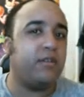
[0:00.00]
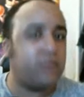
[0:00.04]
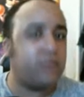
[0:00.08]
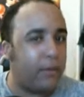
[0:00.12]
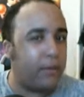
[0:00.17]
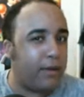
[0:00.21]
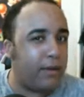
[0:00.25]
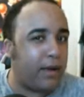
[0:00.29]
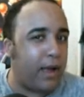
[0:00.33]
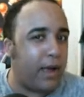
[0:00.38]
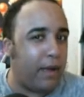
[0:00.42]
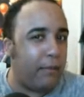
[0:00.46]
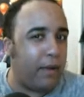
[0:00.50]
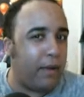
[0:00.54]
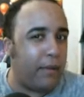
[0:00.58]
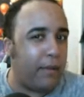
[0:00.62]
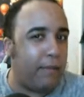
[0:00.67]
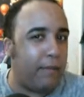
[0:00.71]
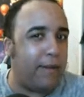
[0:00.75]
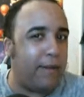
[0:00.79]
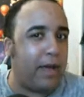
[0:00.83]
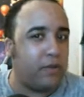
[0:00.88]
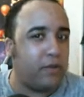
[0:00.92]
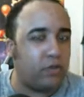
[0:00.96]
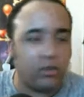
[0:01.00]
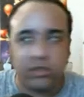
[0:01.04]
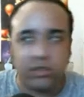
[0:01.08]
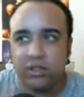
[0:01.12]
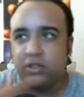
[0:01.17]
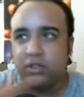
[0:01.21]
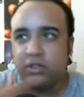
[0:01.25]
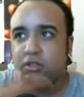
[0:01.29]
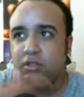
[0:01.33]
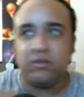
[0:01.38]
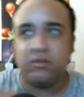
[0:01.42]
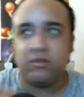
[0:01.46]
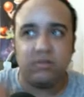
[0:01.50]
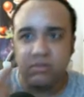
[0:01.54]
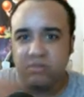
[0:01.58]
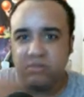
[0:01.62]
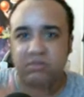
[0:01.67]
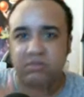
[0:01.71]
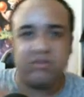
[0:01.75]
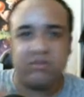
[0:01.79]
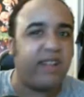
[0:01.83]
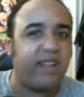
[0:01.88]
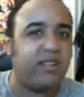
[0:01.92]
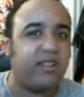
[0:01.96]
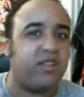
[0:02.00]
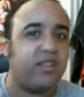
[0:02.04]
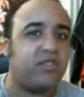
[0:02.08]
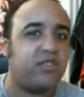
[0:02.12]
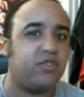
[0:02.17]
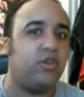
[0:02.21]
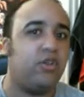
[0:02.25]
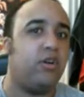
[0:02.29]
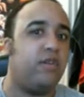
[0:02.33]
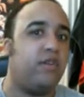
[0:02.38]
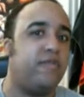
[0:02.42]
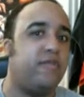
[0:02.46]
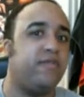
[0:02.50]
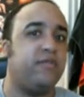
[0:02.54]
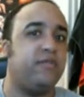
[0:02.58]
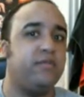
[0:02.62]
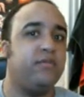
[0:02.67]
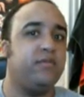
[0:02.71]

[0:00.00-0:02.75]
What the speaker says: So I'm like, I might as well just take this off.